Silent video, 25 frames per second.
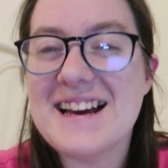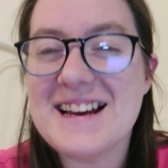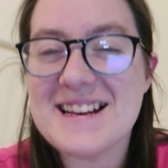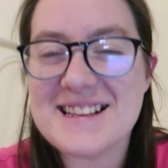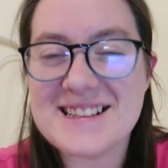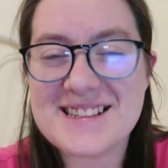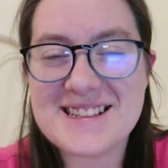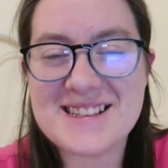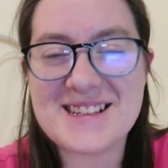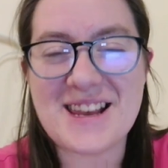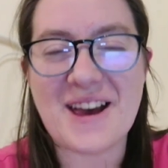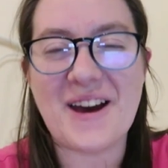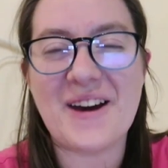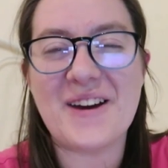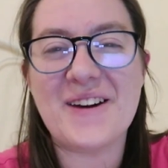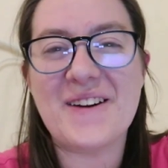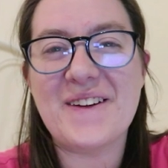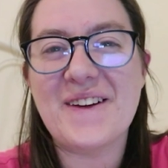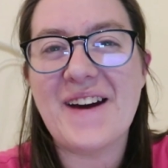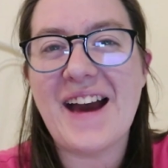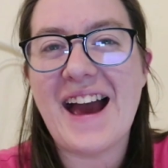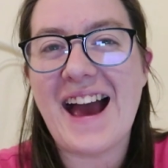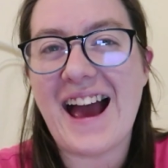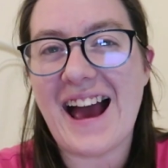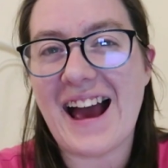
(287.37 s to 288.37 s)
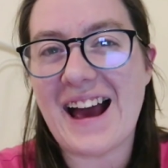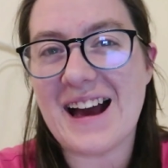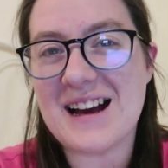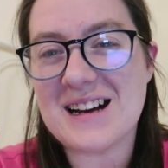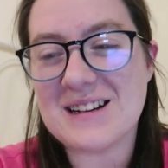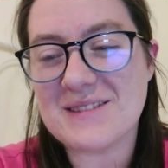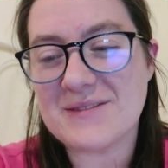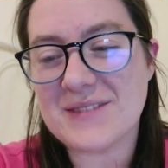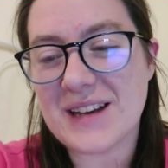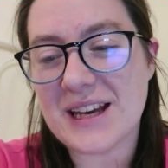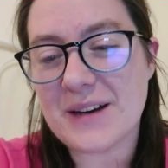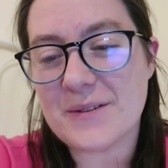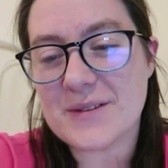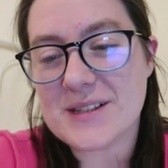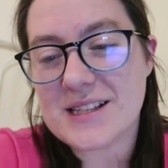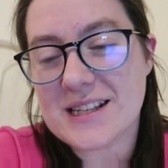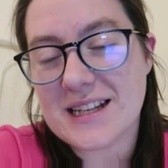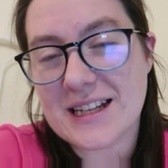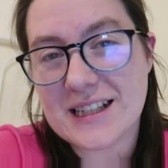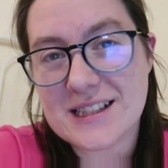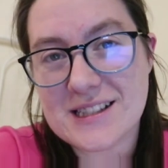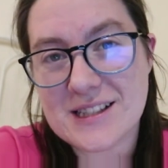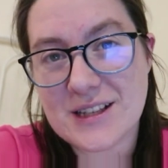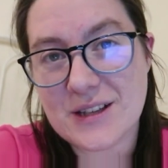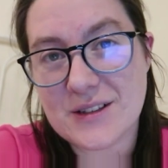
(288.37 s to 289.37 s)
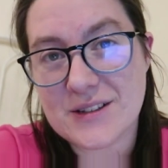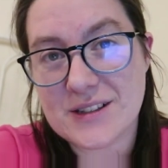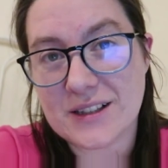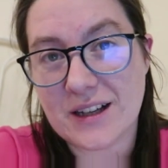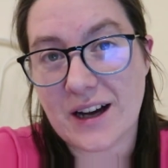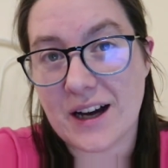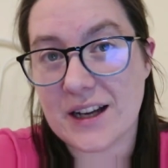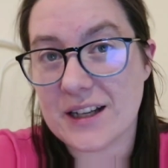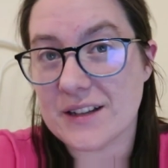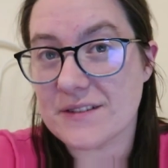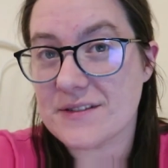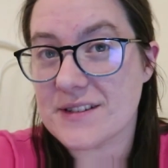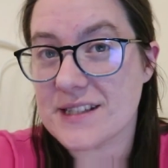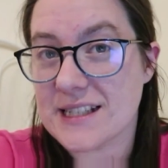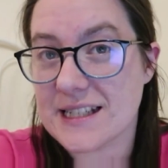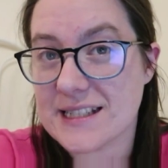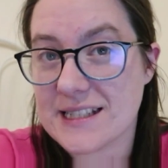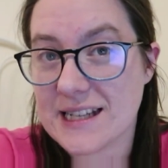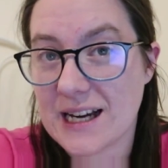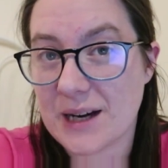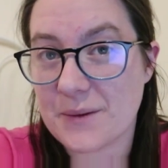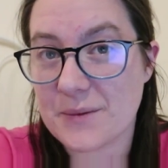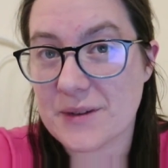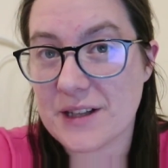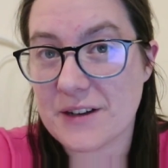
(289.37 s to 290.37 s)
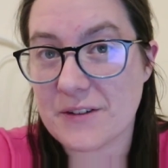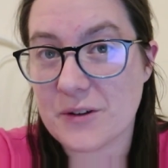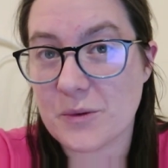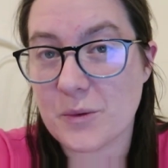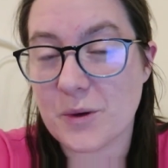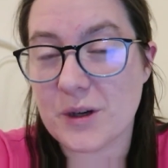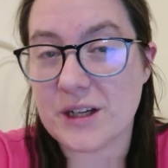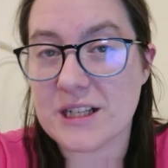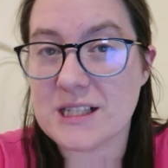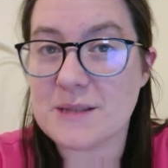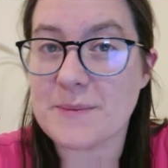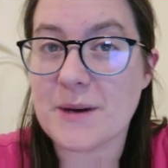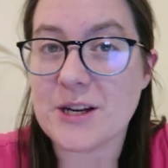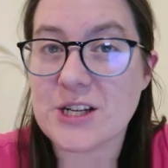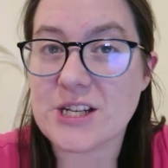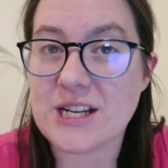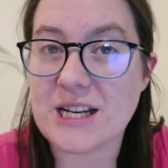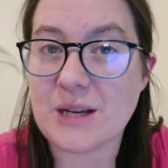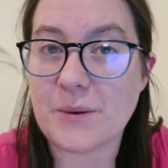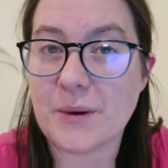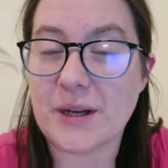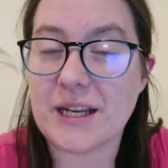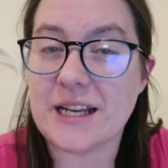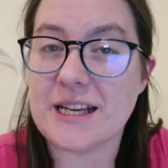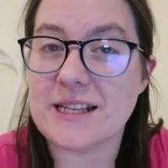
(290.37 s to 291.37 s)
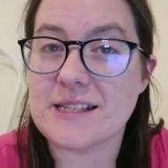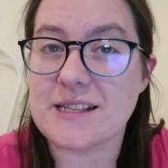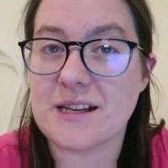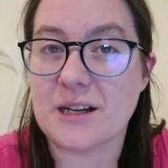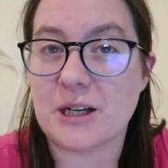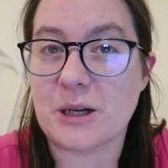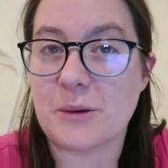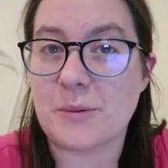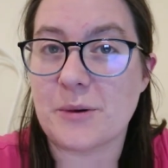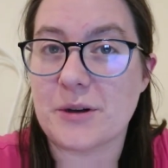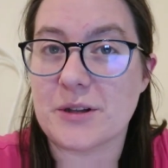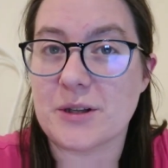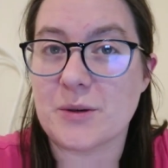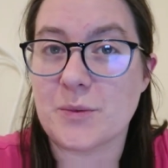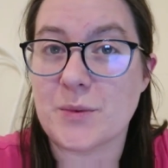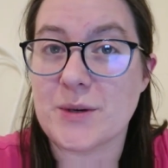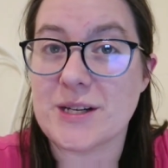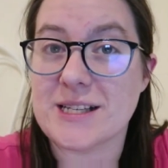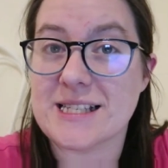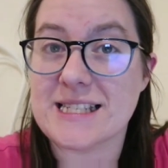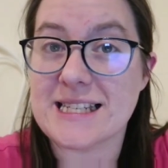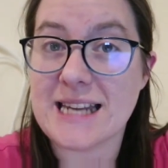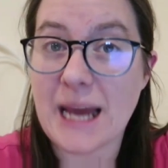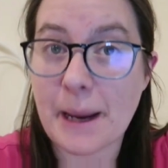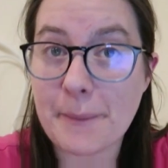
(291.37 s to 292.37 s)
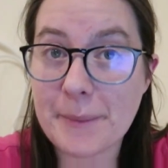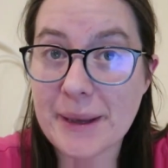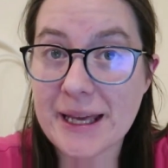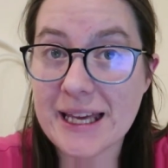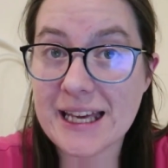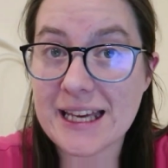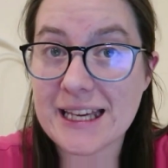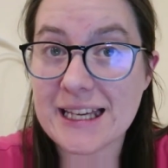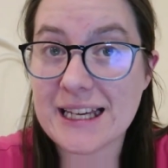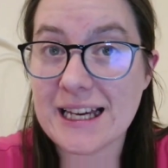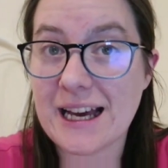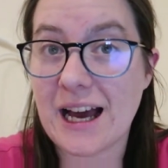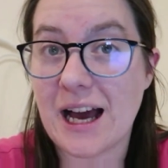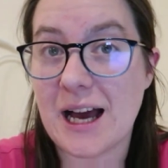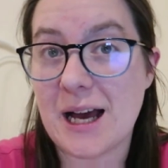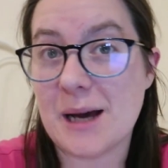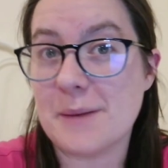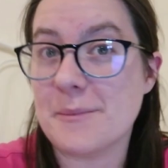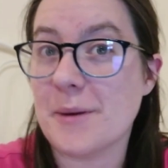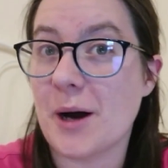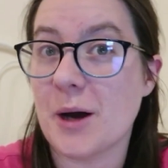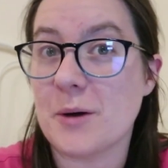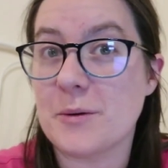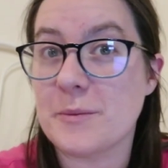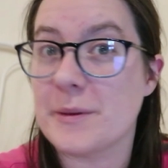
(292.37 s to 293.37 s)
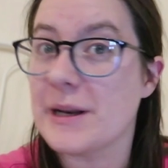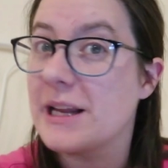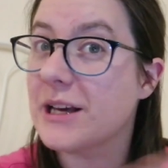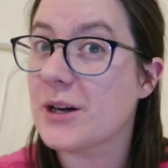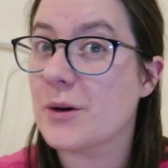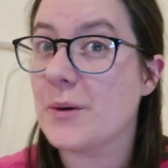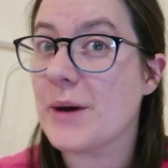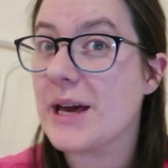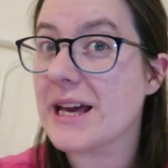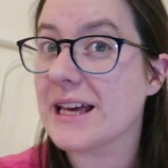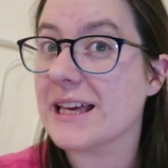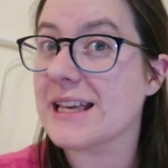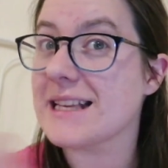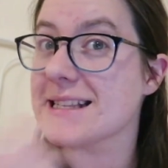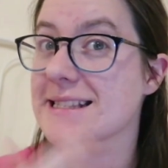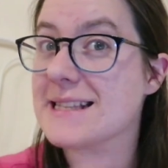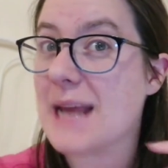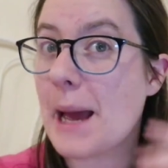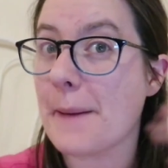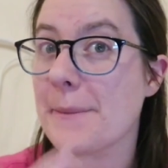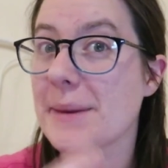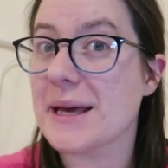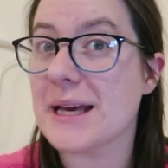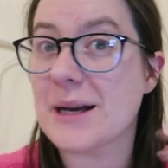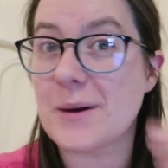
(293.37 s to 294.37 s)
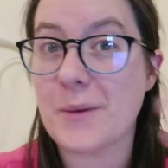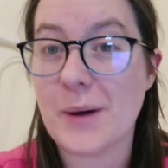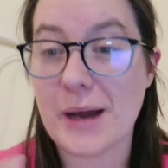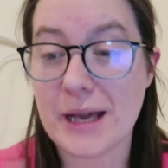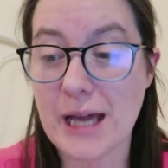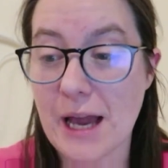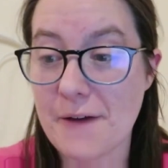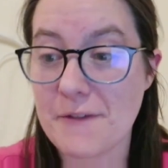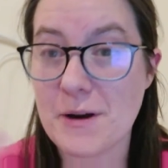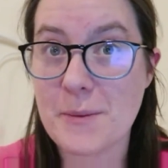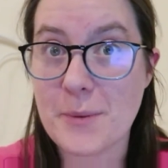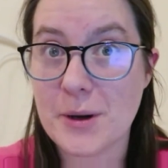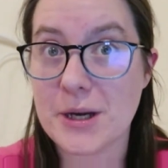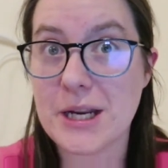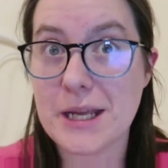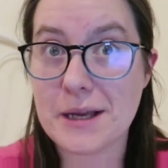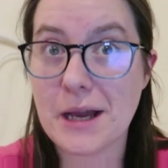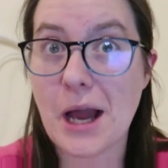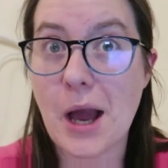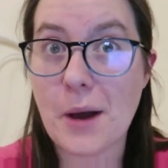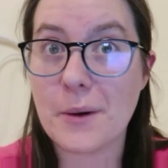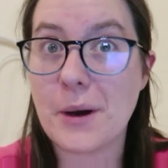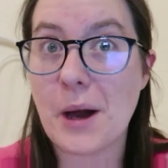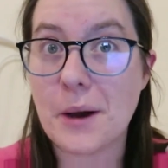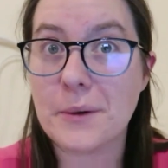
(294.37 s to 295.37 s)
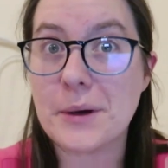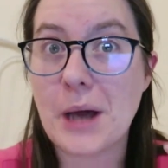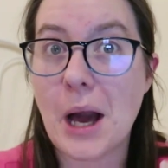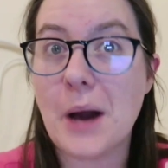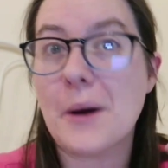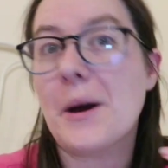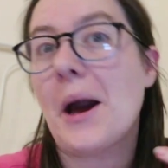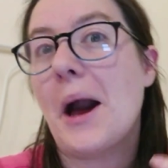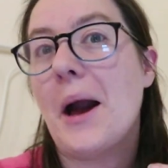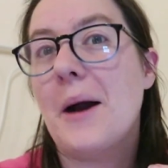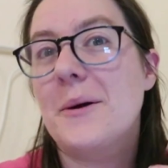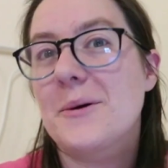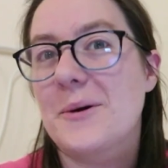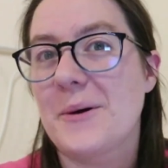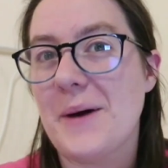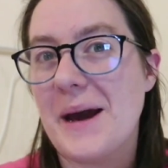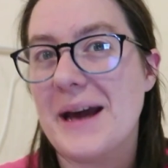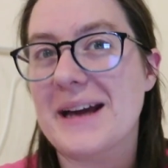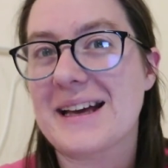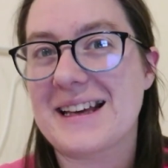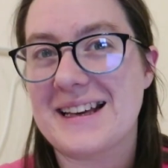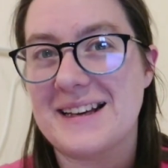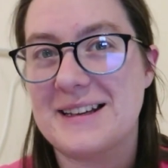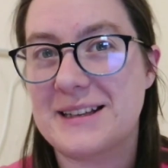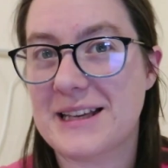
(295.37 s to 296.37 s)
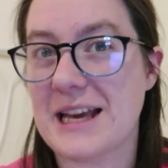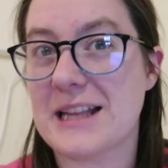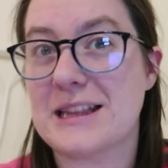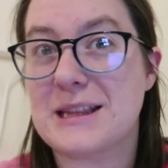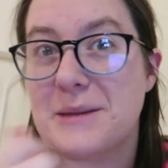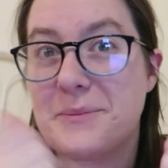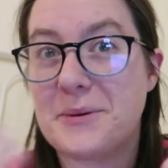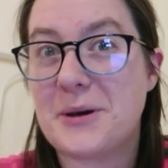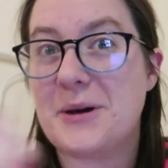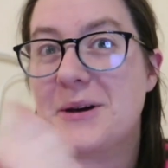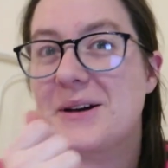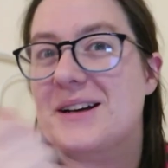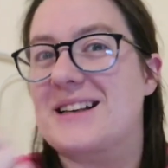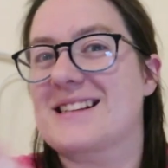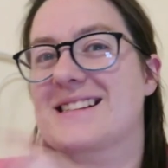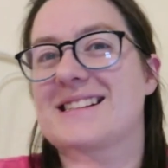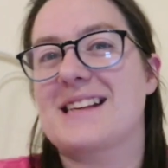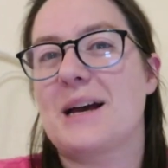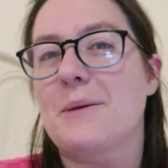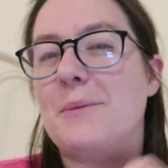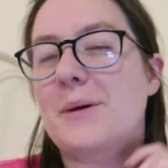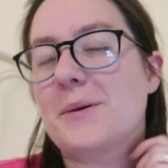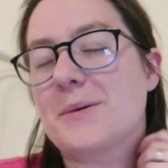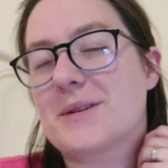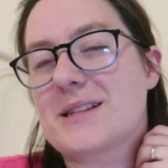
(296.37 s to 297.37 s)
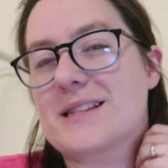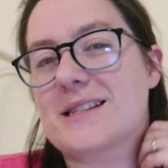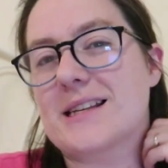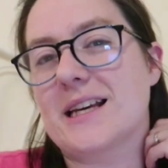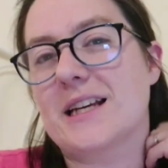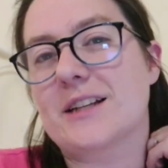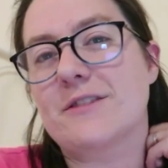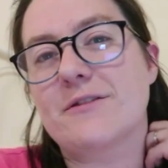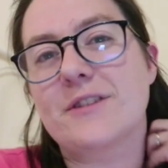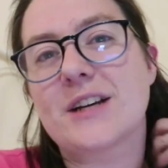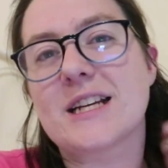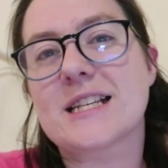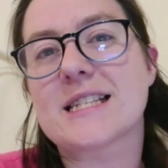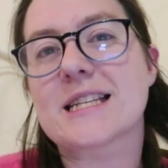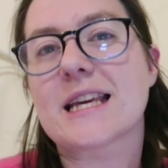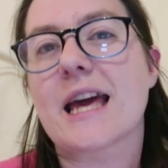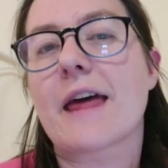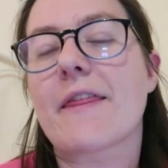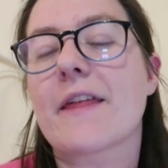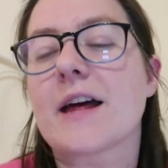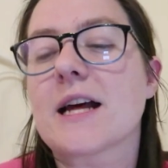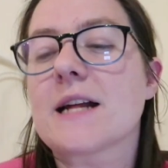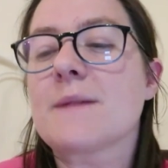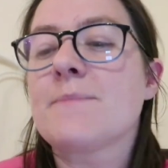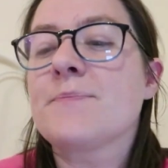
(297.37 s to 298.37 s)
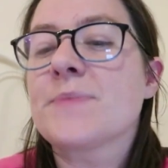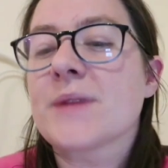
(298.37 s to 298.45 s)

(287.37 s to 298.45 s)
So it was an excuse to kind of sit down with everyone, especially when his younger brother was napping. I would be like, "Quick, he's napping, quick everybody, go, quick, get the books." And we would sit and read together.